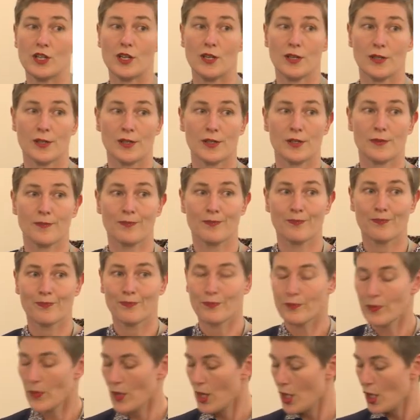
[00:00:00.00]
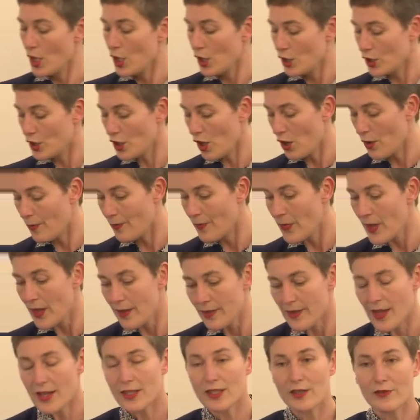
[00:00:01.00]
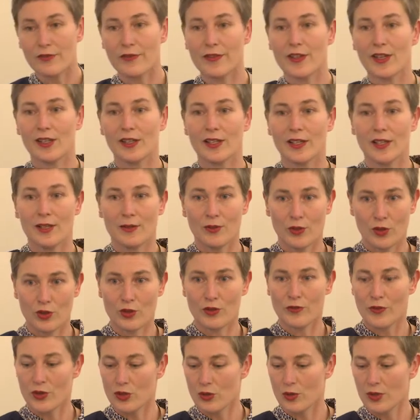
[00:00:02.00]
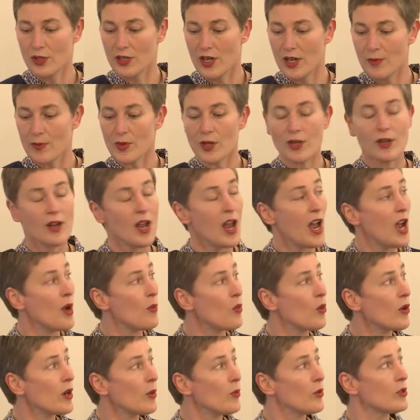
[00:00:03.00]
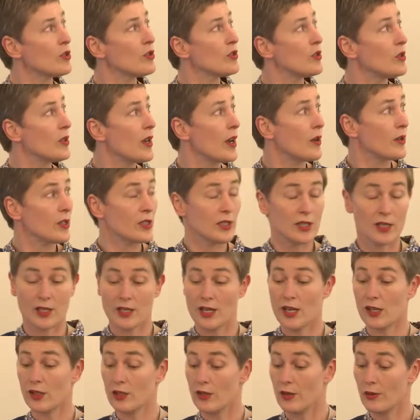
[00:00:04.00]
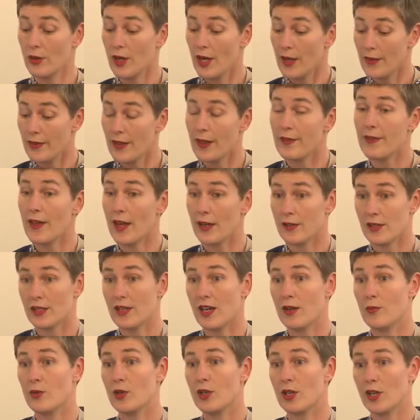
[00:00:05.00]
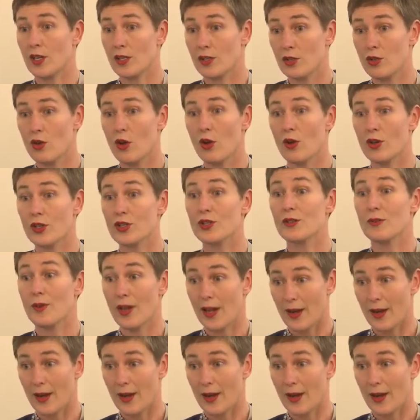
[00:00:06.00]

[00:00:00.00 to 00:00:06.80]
years. So that's a fairly controversial statement, and what I want to do now is to tell you that that statement is not